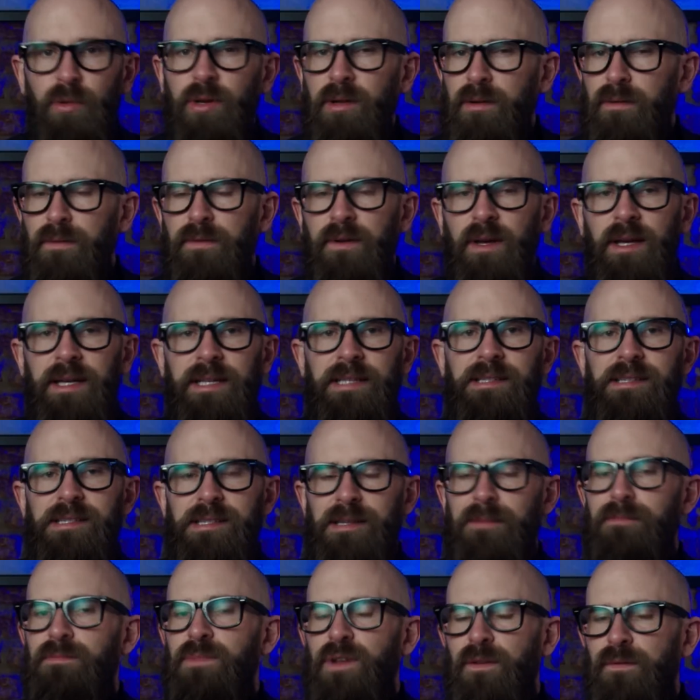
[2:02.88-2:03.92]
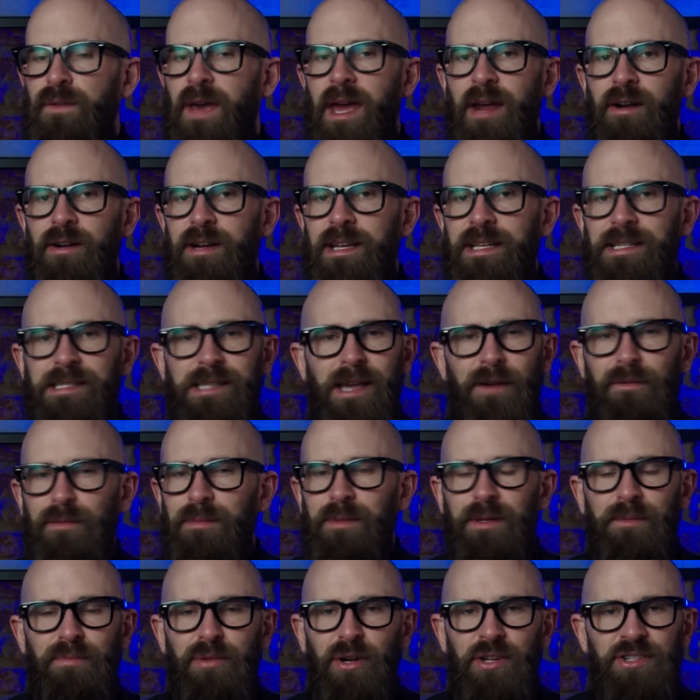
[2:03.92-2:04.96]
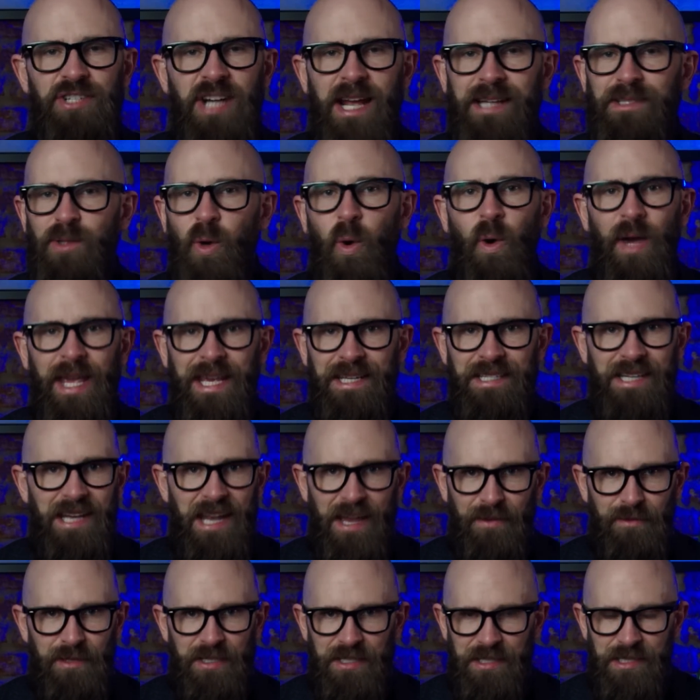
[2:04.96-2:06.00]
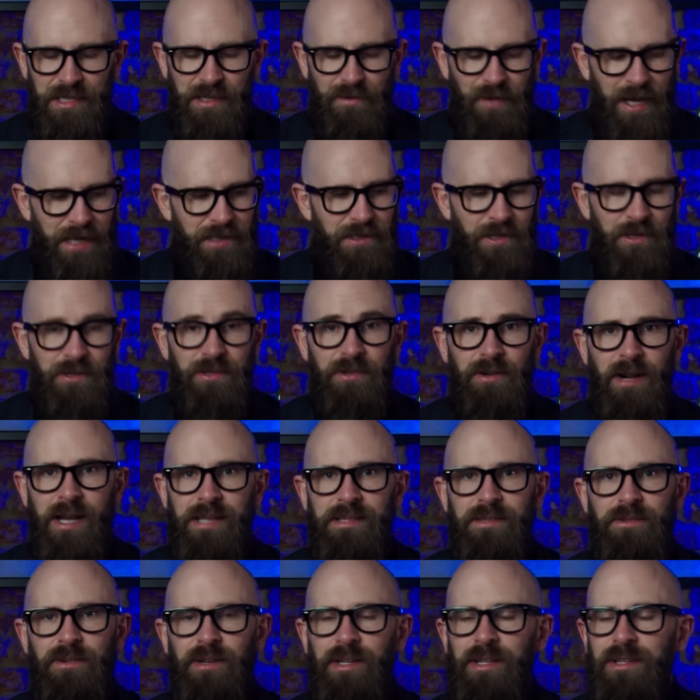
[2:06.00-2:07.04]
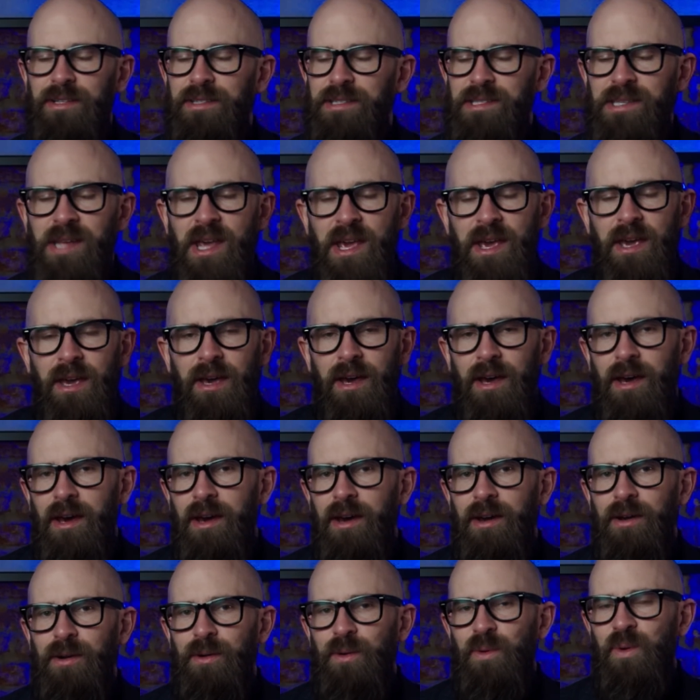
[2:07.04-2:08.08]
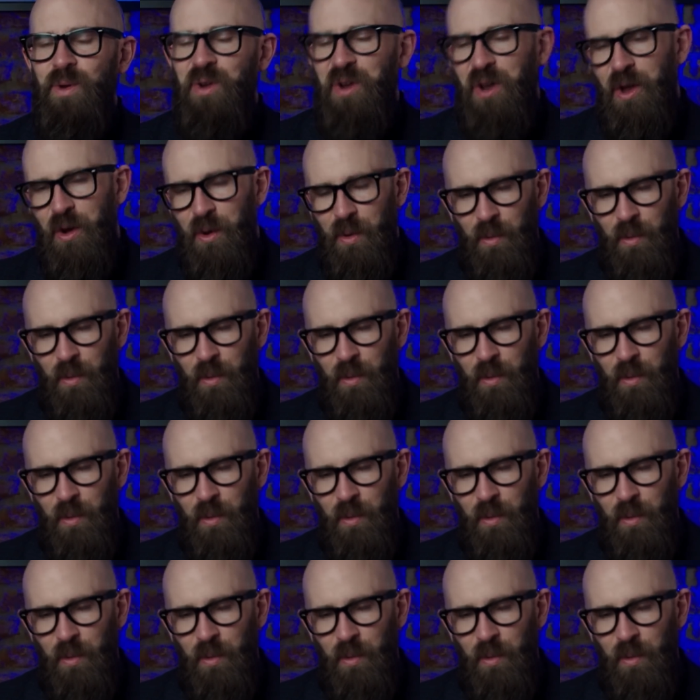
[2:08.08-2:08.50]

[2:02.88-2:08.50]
wouldn't find some nefarious government project or hidden evidence of extraterrestrials. Oh no,